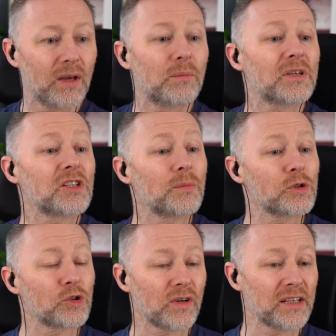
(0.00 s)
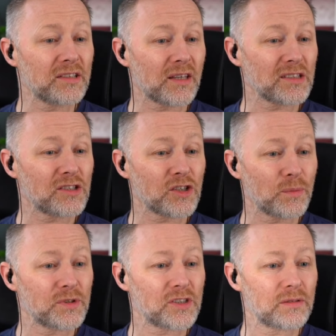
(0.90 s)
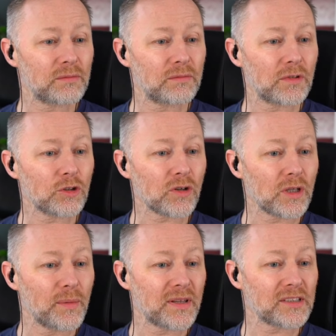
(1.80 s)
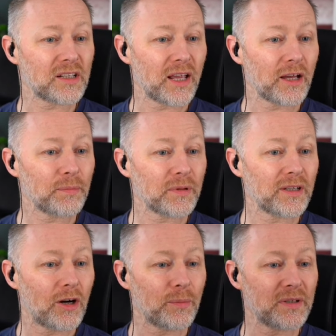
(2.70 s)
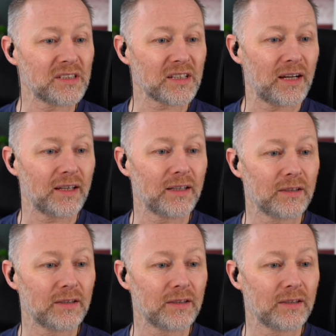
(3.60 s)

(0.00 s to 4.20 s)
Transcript: Mr. Mojo Rising thanks to subs. Look, Limmy, there's an airplane up in the sky.